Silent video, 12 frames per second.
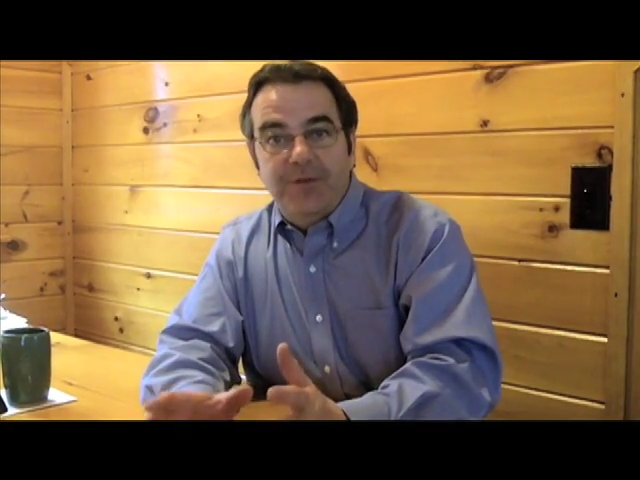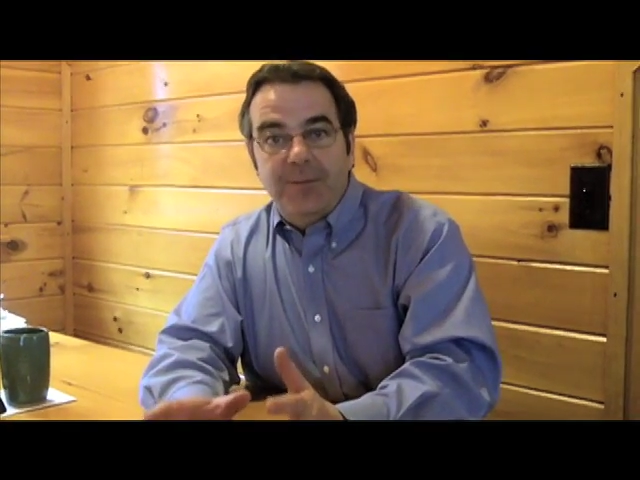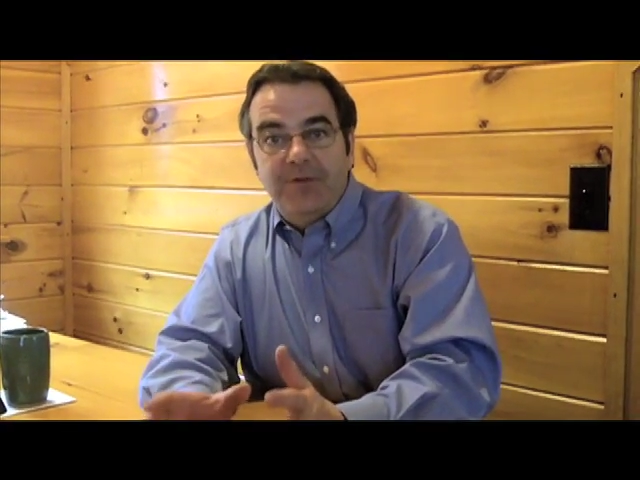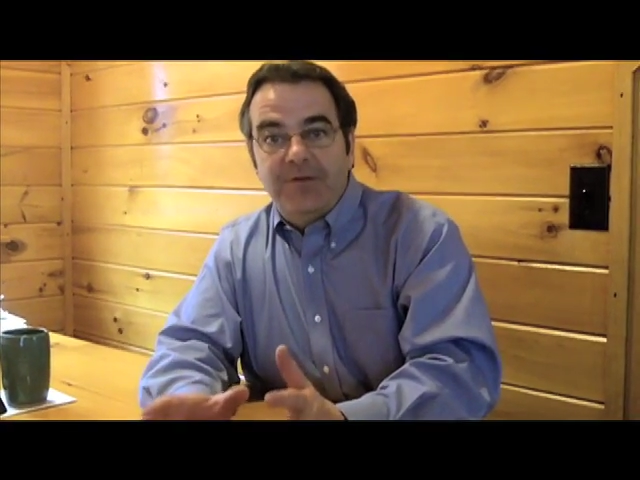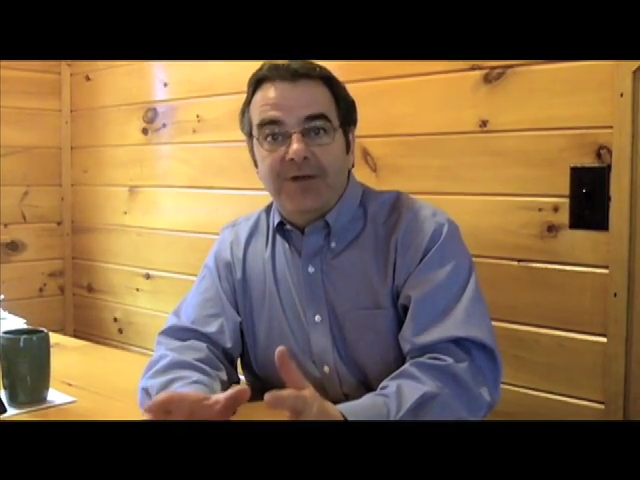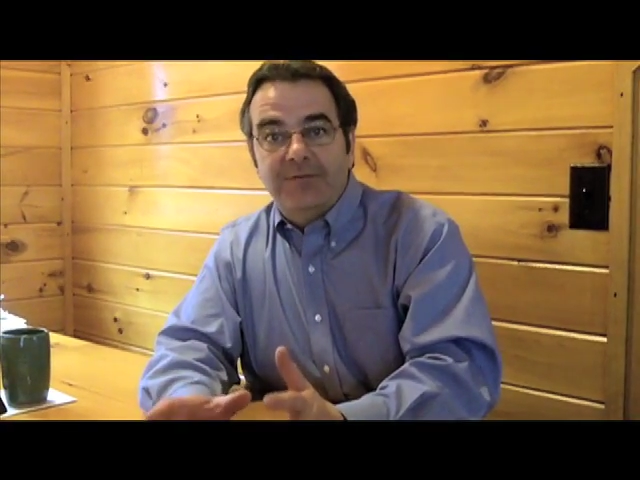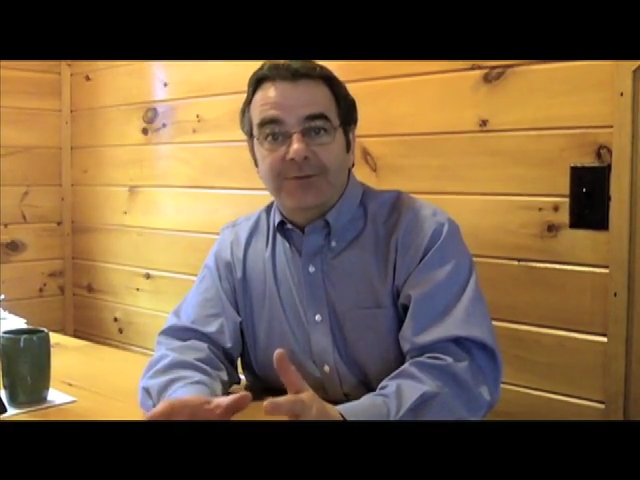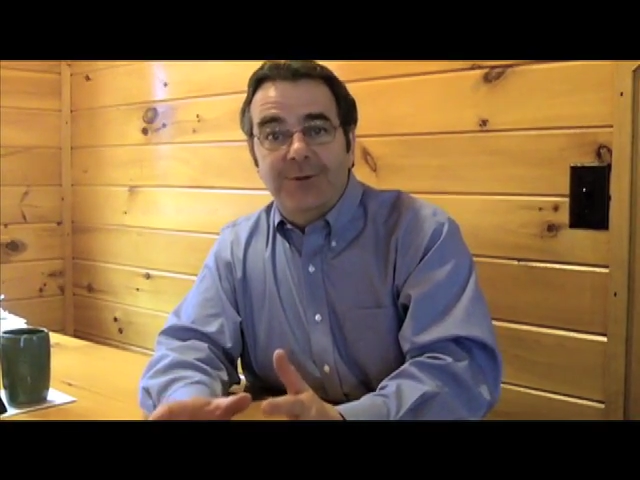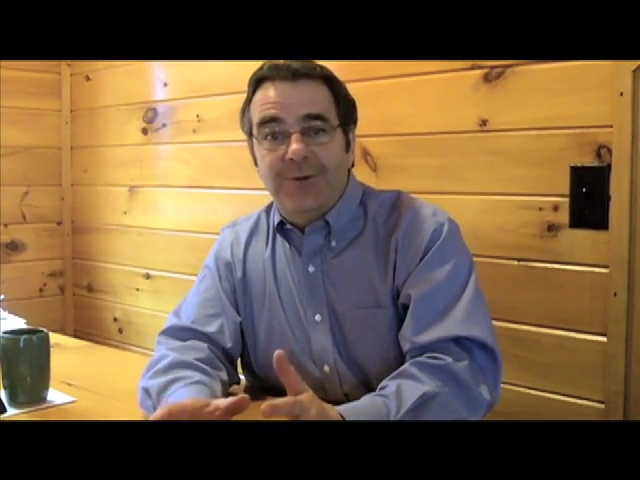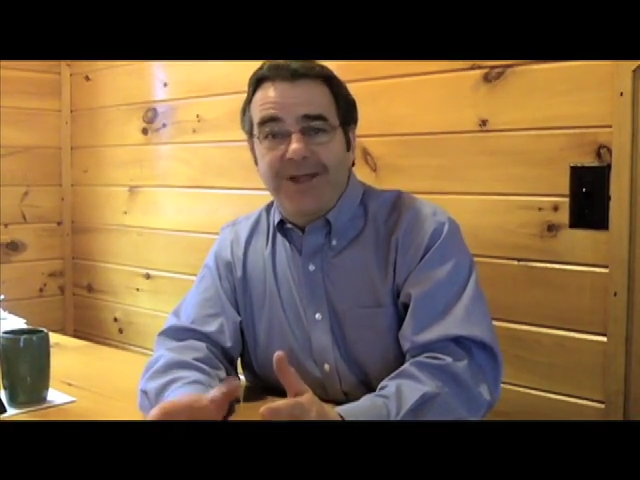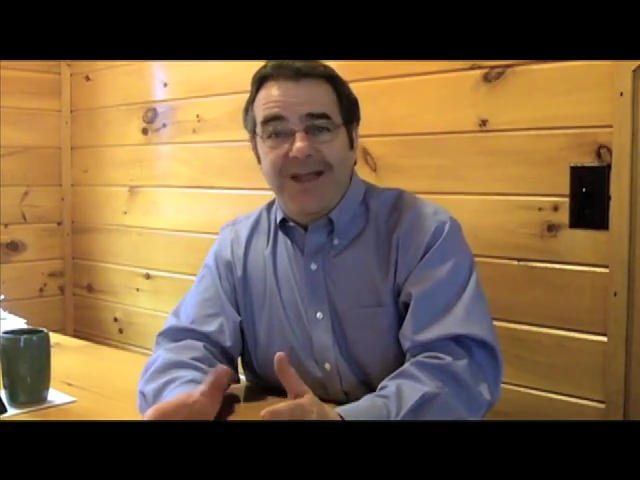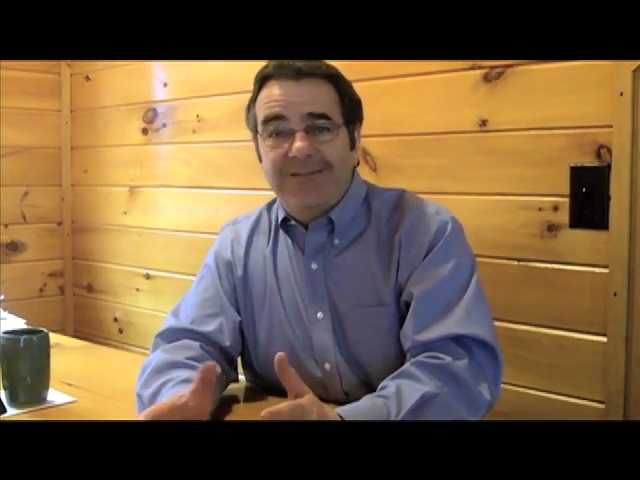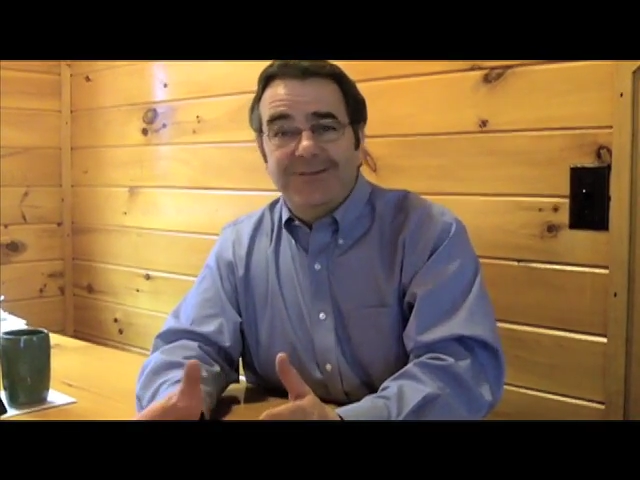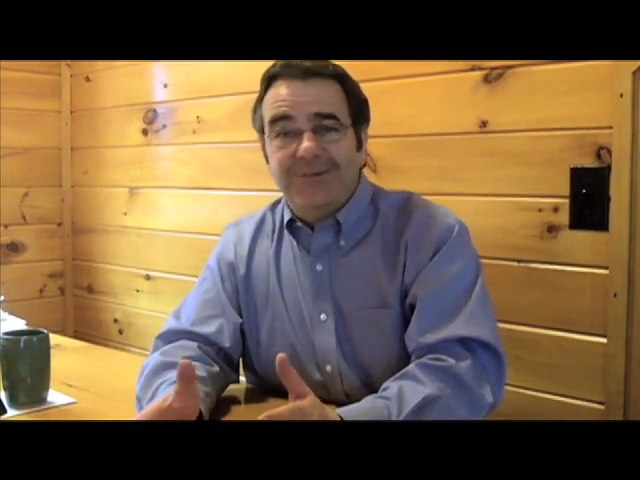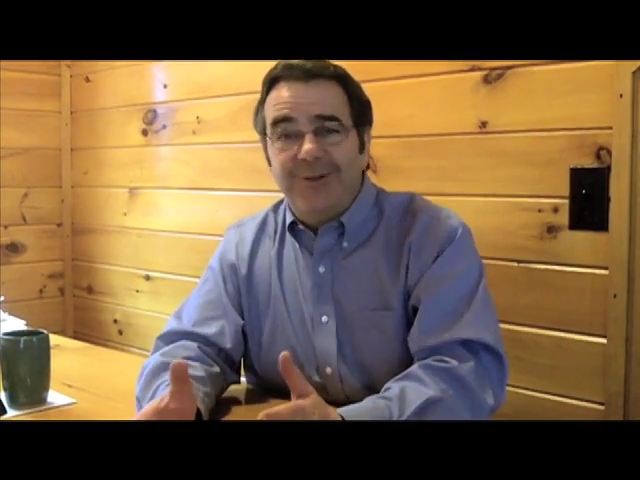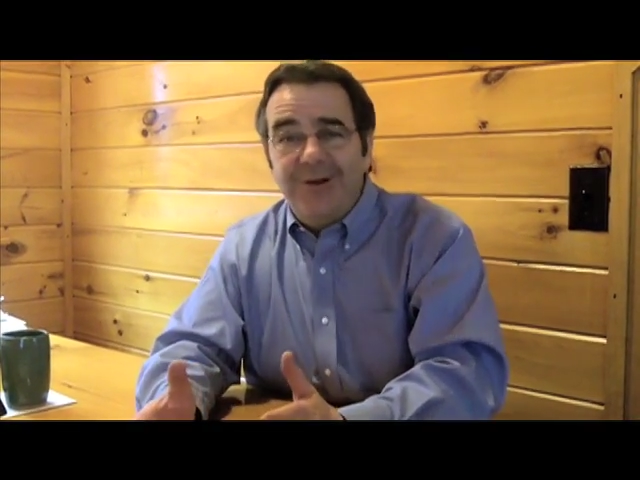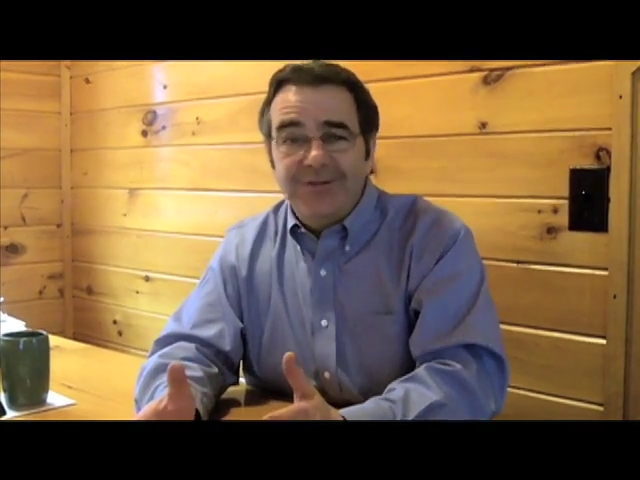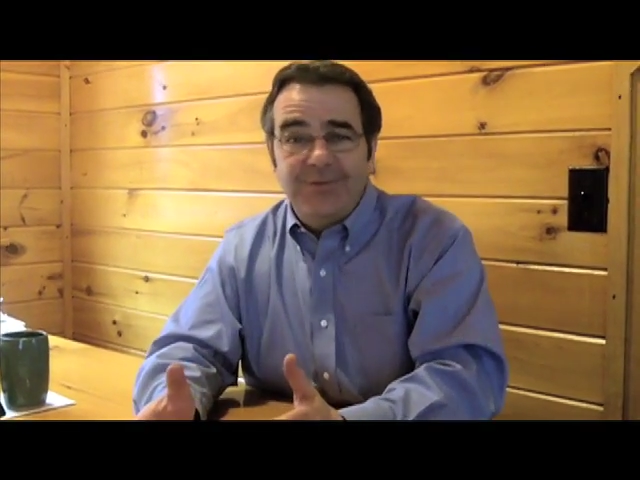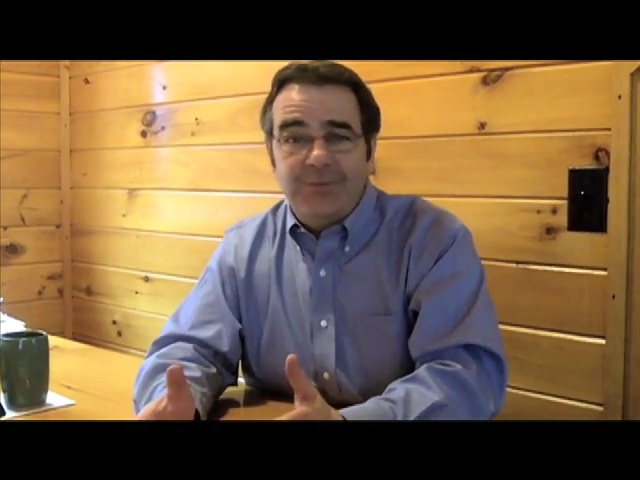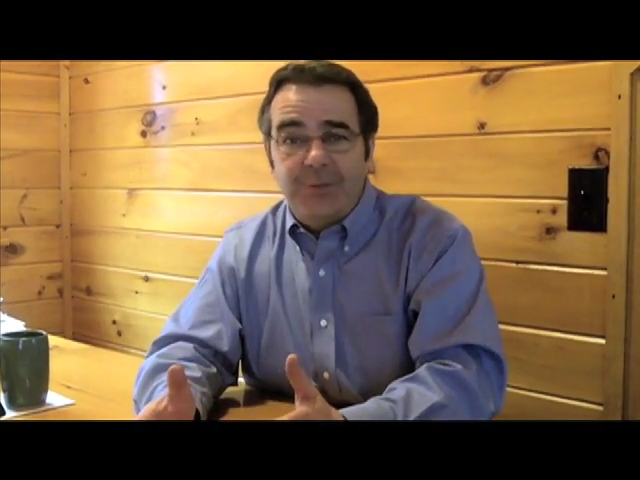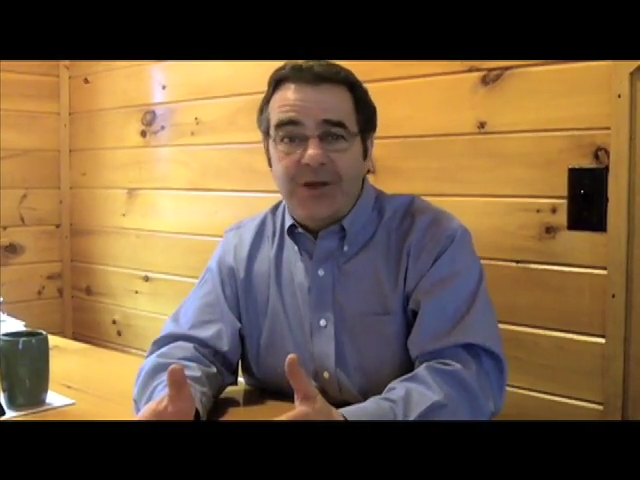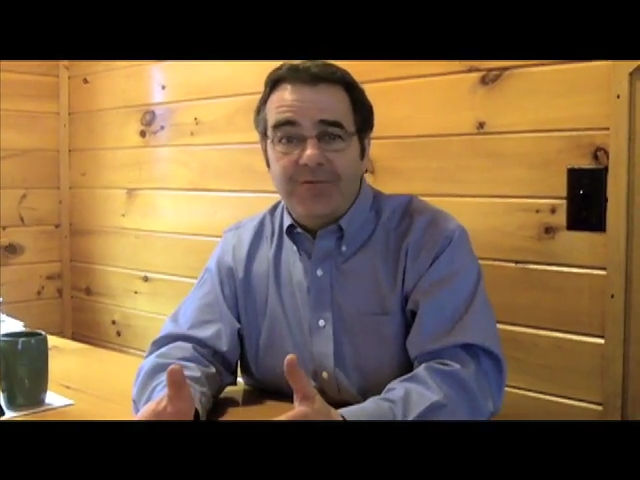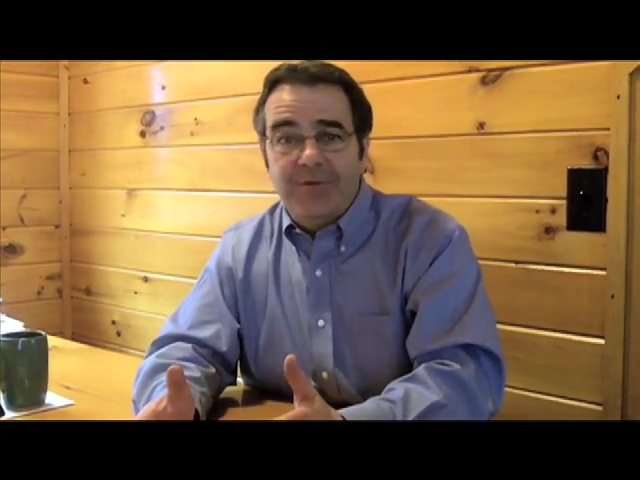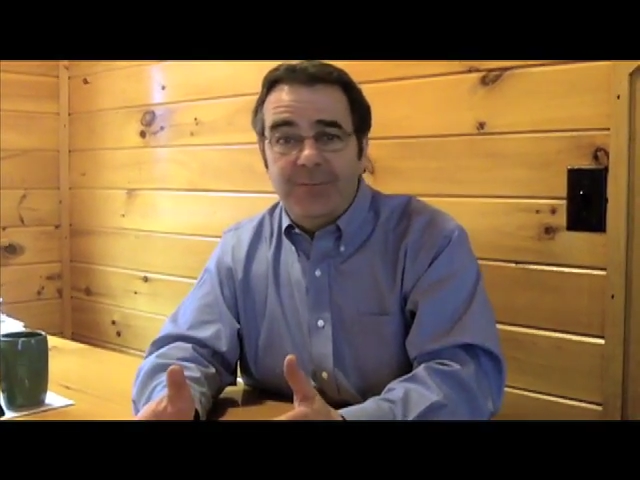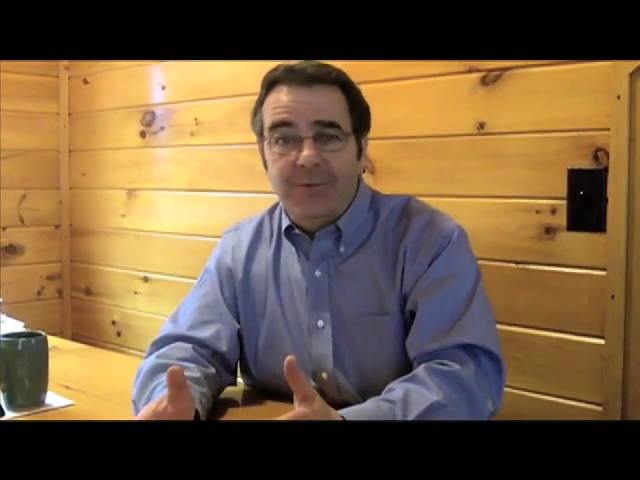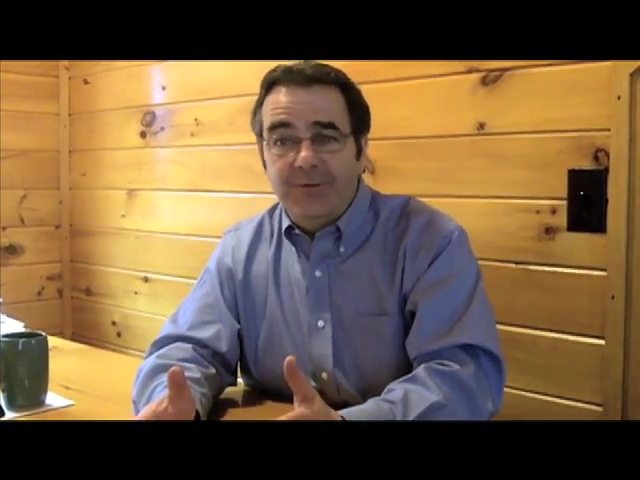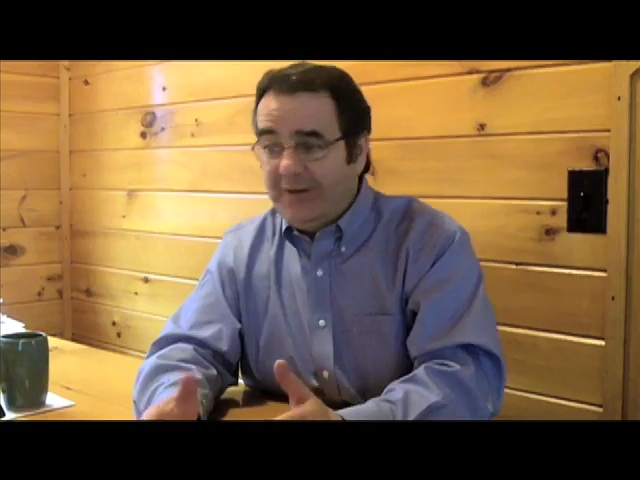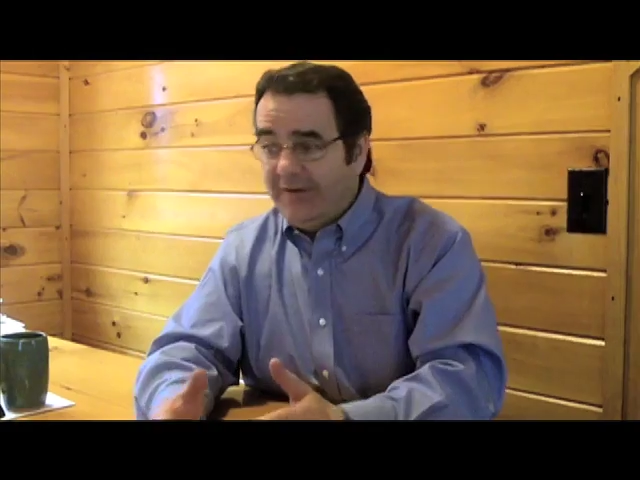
amortized loan hasn't lost its profitability.